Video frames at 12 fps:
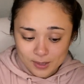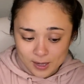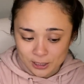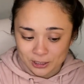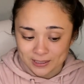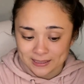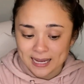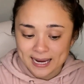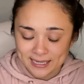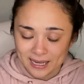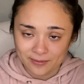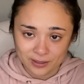you're
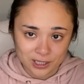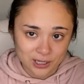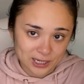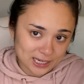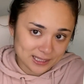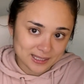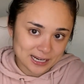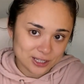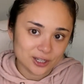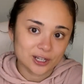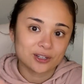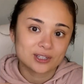designed to have a curious
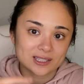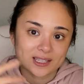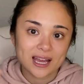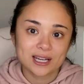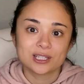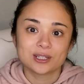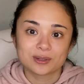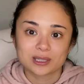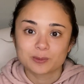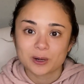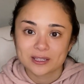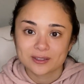nature. You're designed to
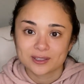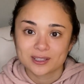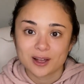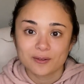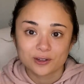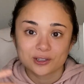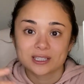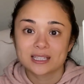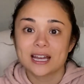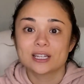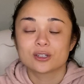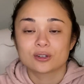express yourself. You're
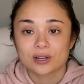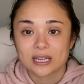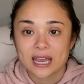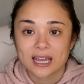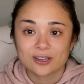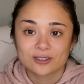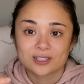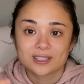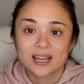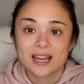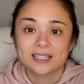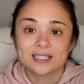designed to create. You're
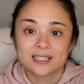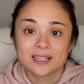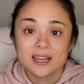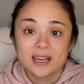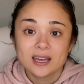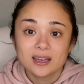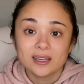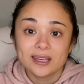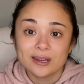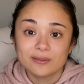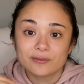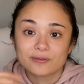designed to
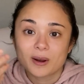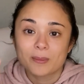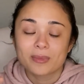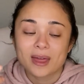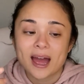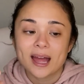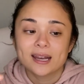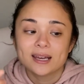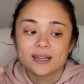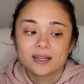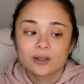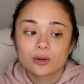give from that
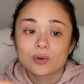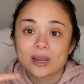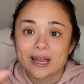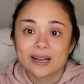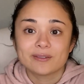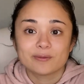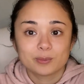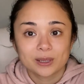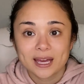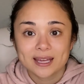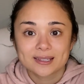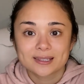creative
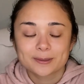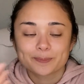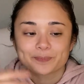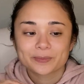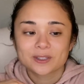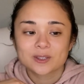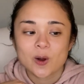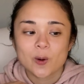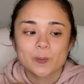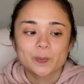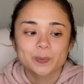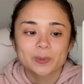place.
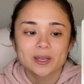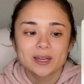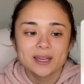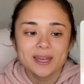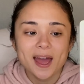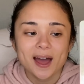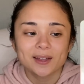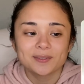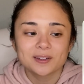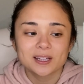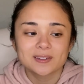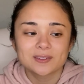So yeah, I
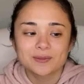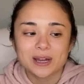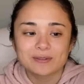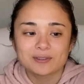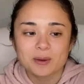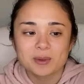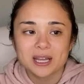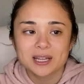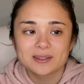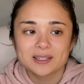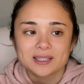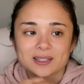feel like divine
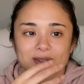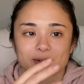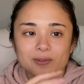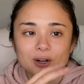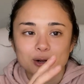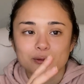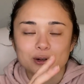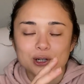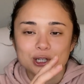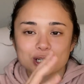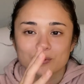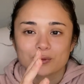feminine, this is sort of her
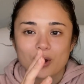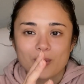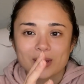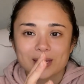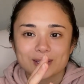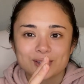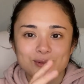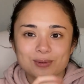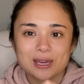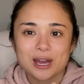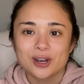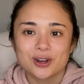version of going into
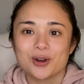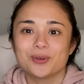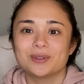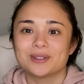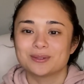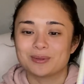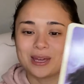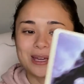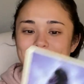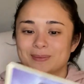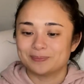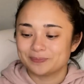the unknown this week.